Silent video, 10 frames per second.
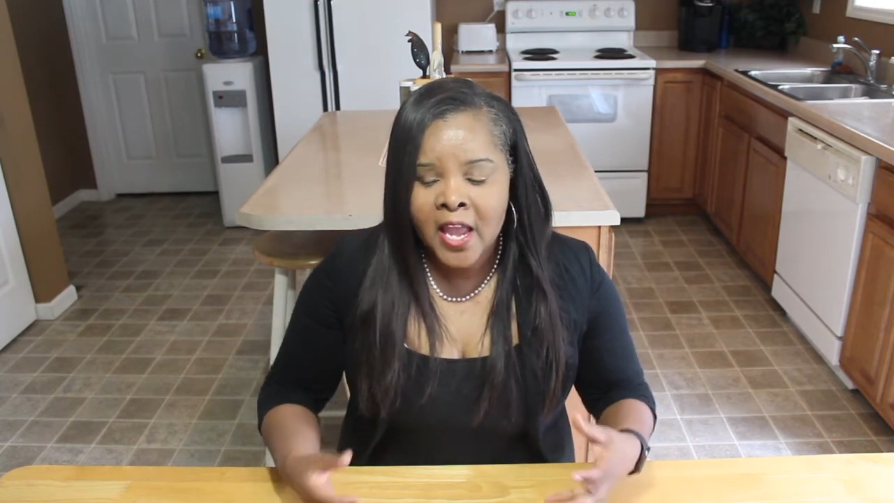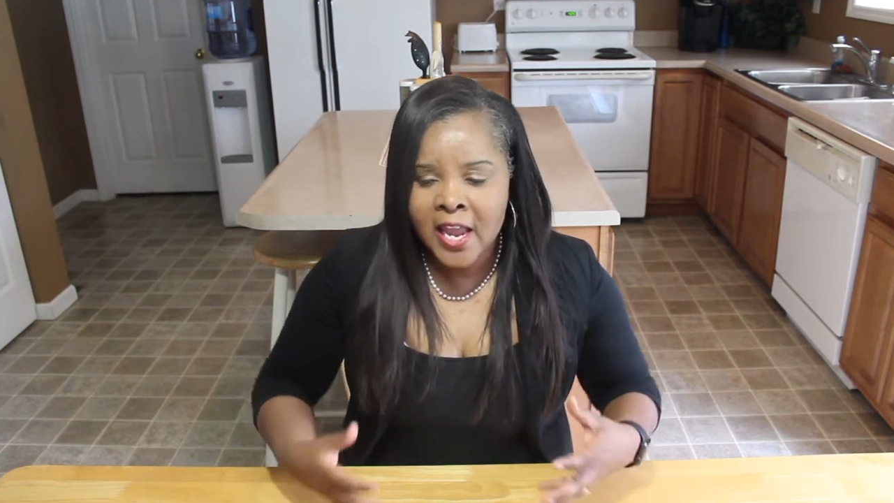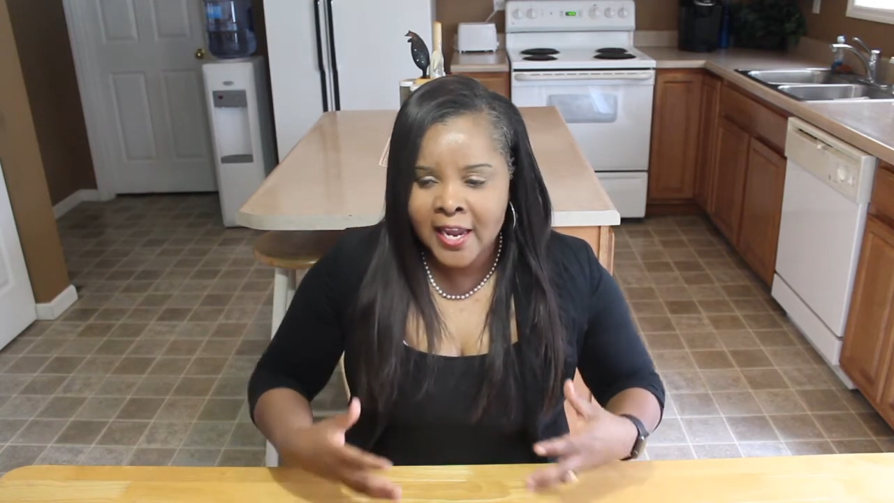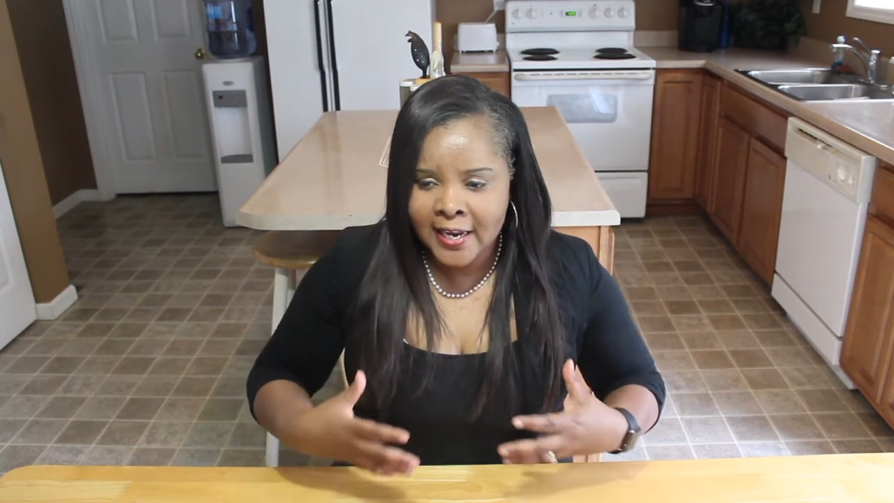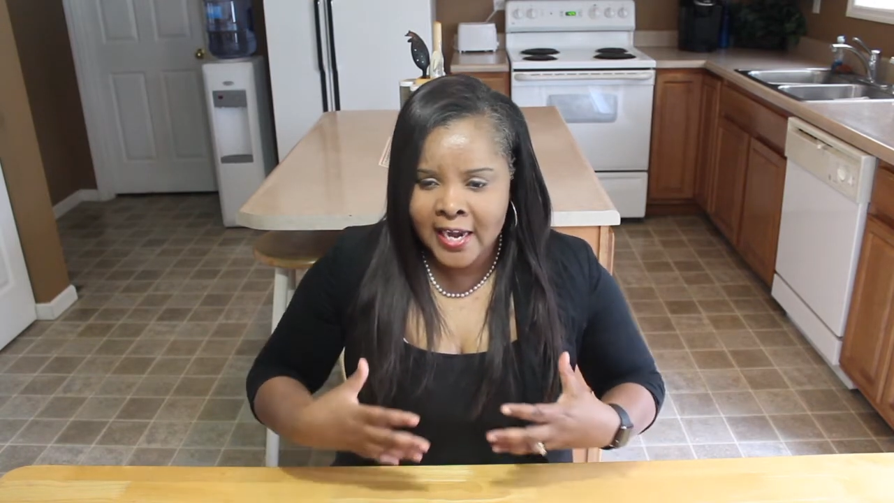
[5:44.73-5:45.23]

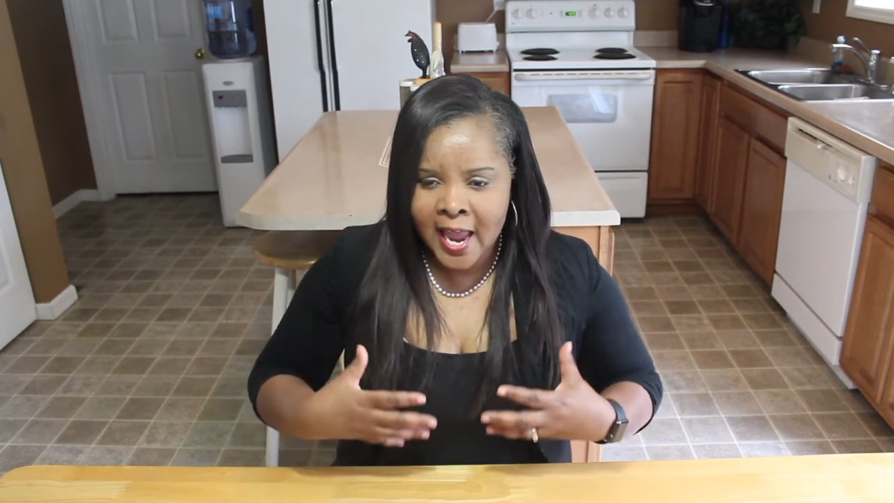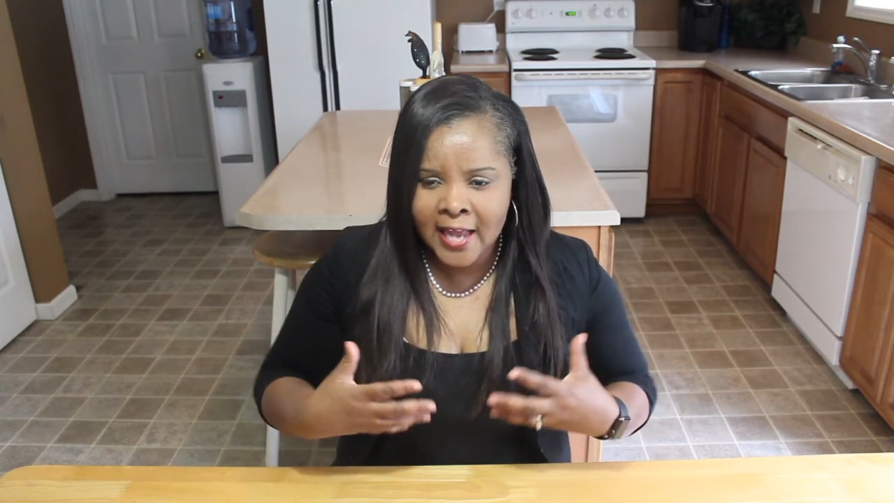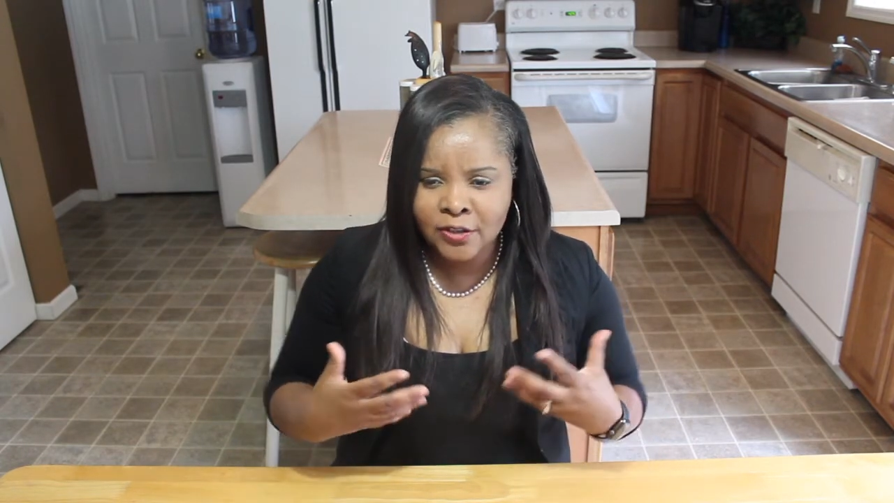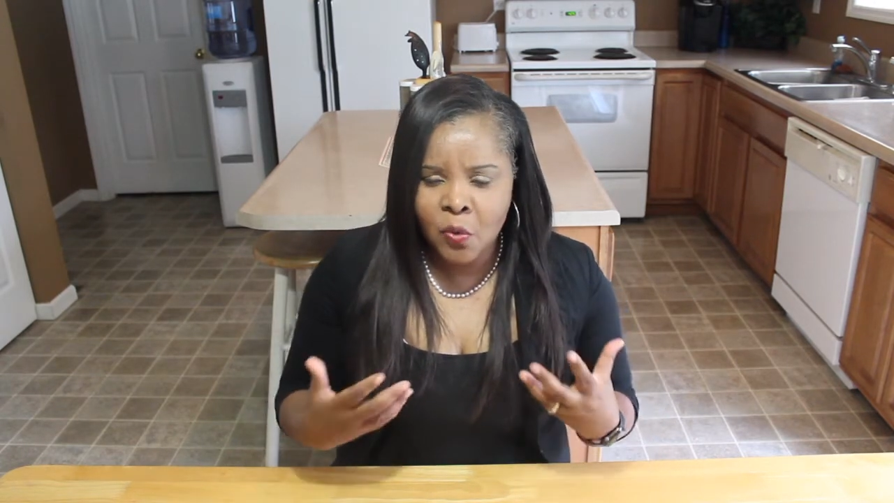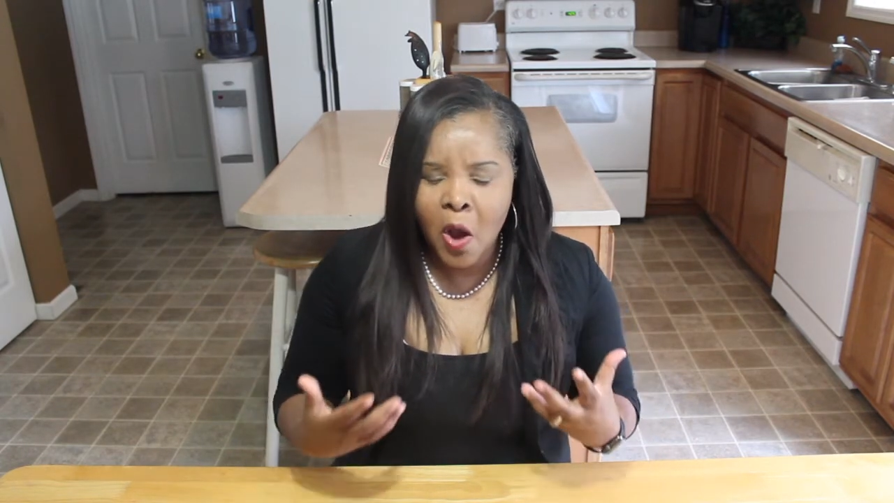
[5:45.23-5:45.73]
He can
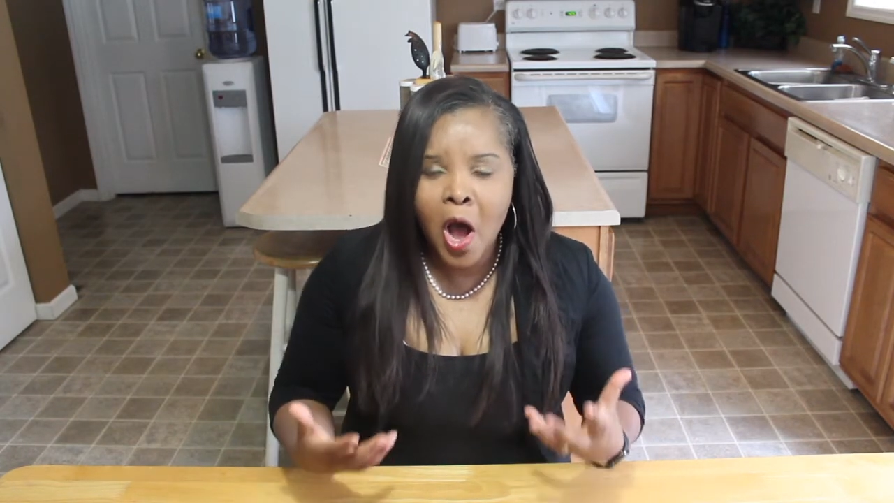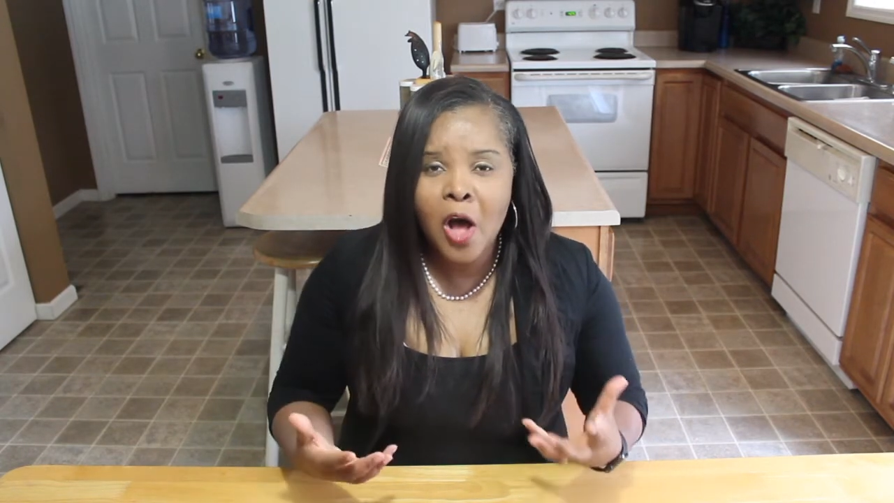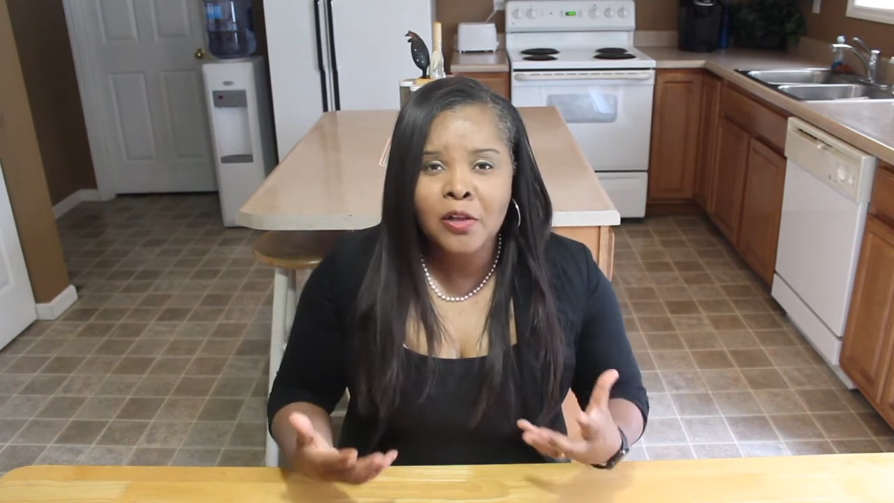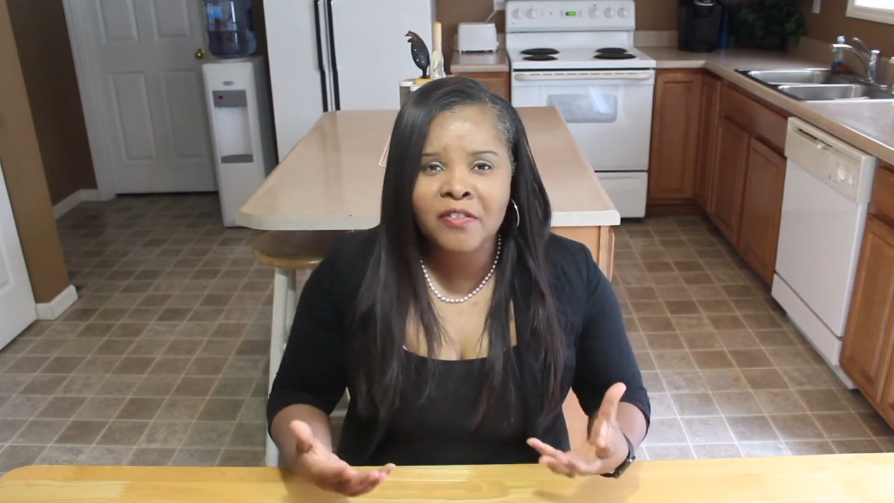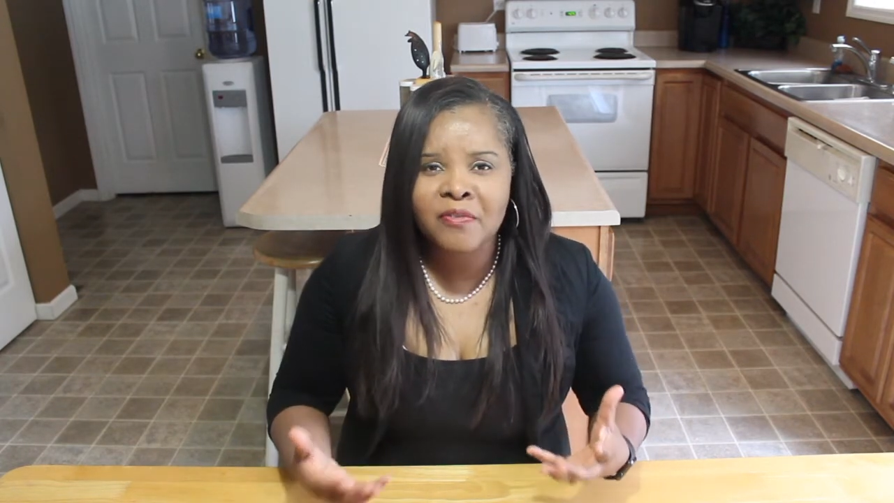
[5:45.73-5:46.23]
handle all